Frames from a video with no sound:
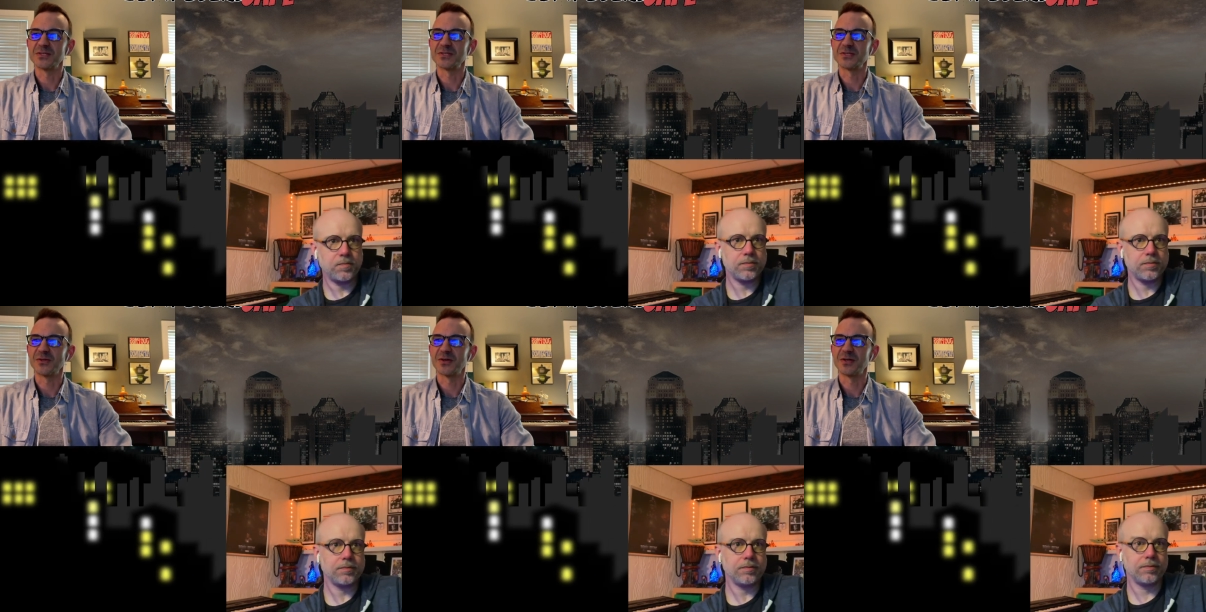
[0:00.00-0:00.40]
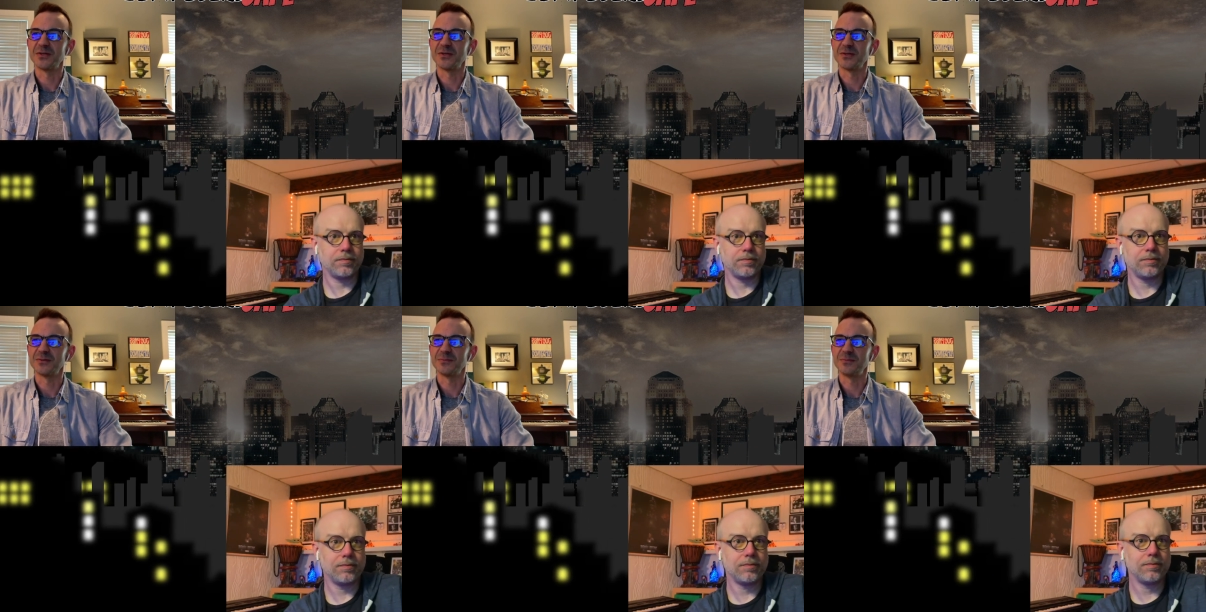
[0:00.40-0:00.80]
Speaker 1: looking
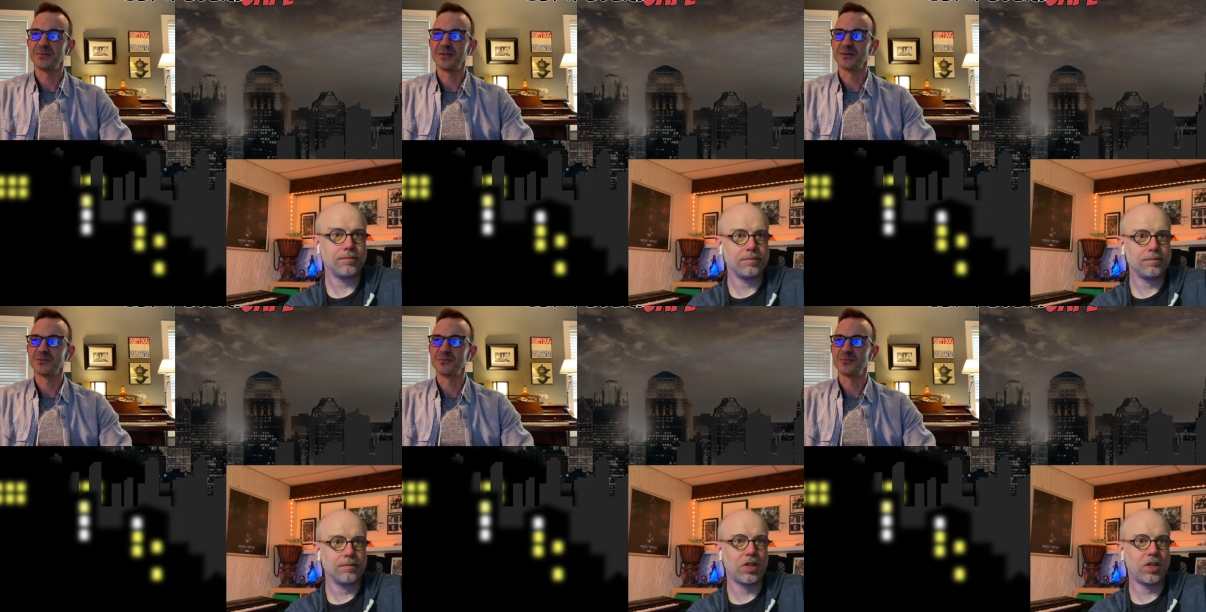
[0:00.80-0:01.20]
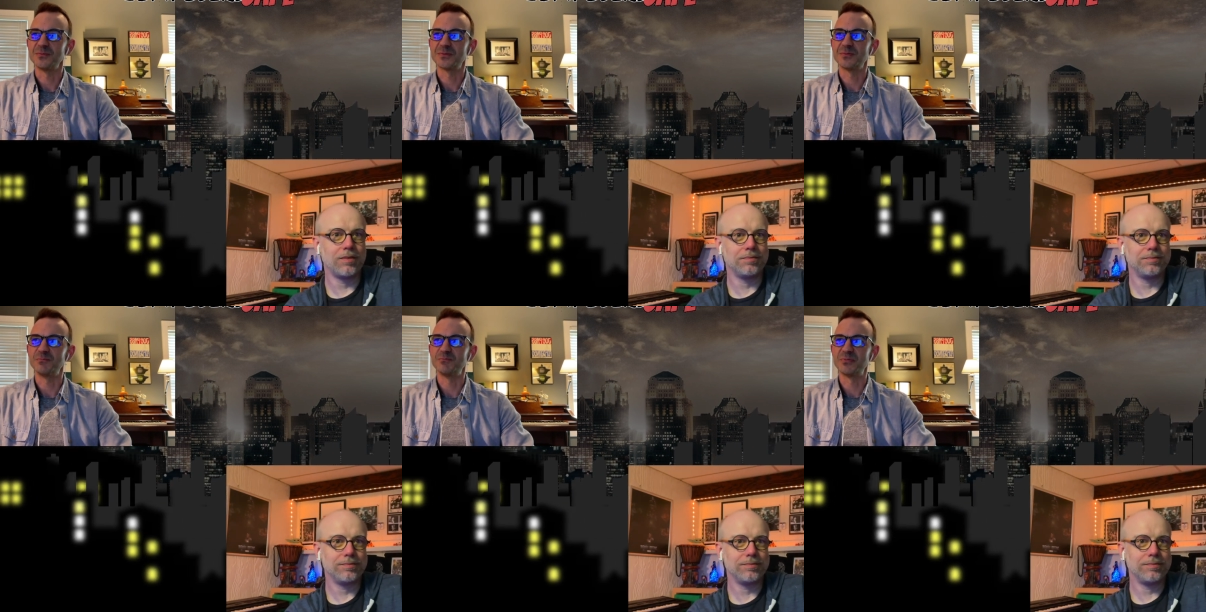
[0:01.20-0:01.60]
to you know
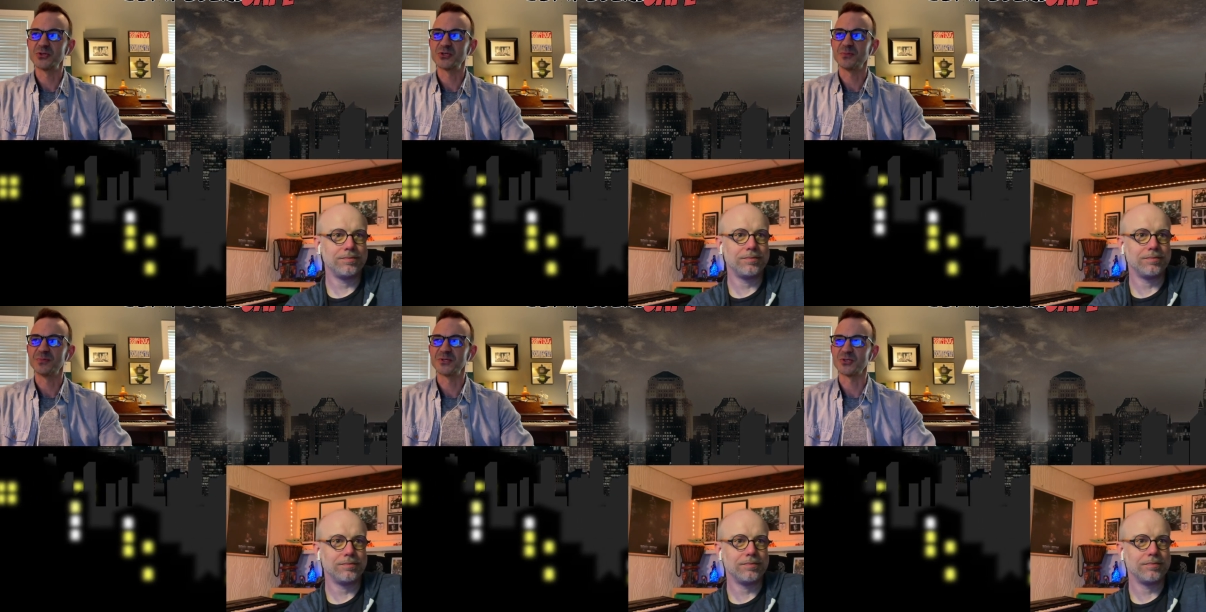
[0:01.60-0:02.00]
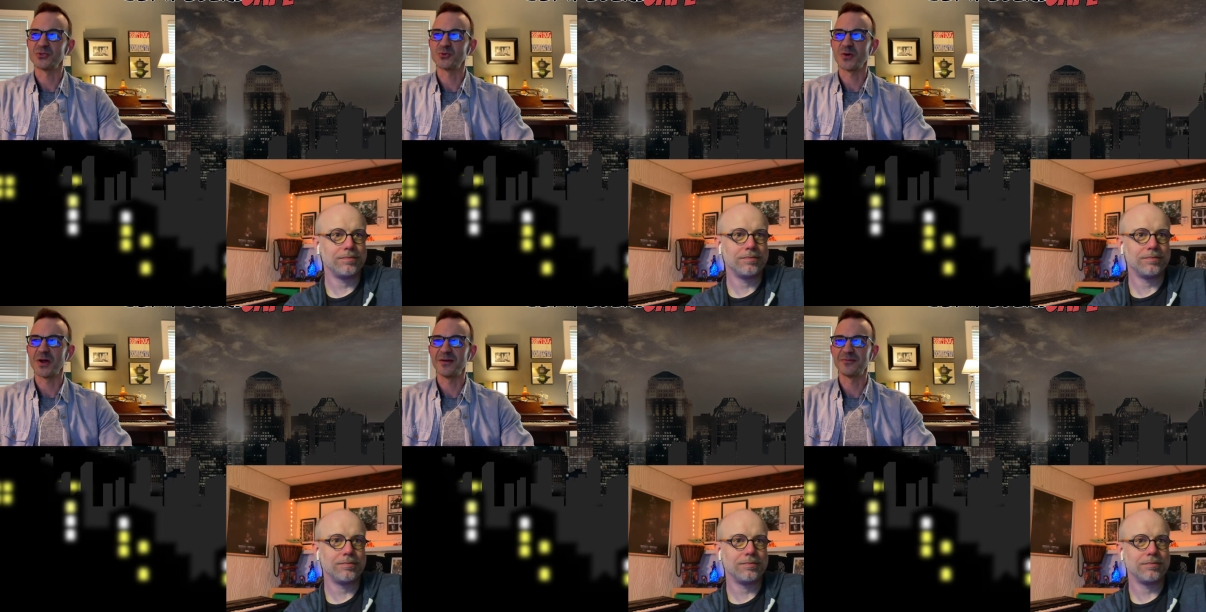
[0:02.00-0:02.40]
push a bunch of
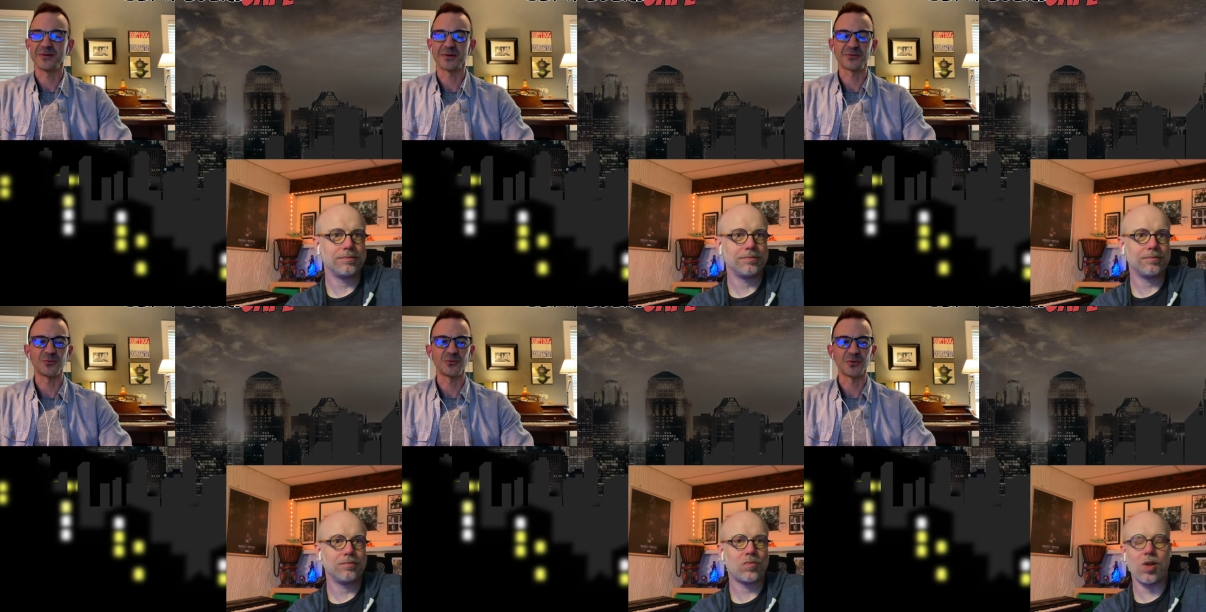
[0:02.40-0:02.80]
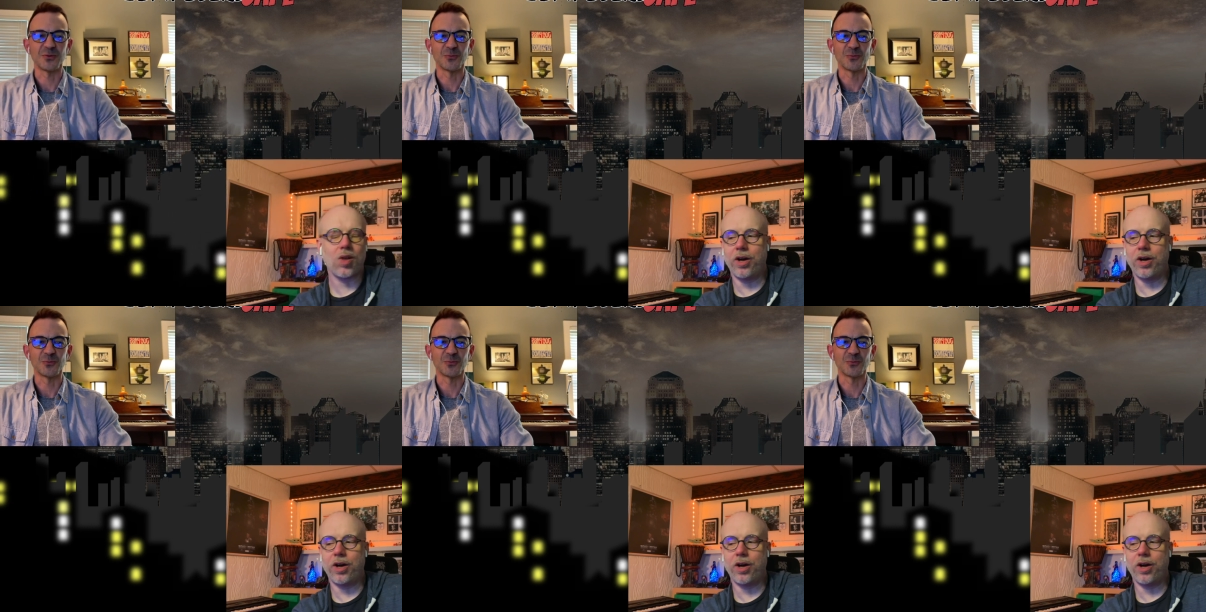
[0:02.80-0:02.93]
traffic through their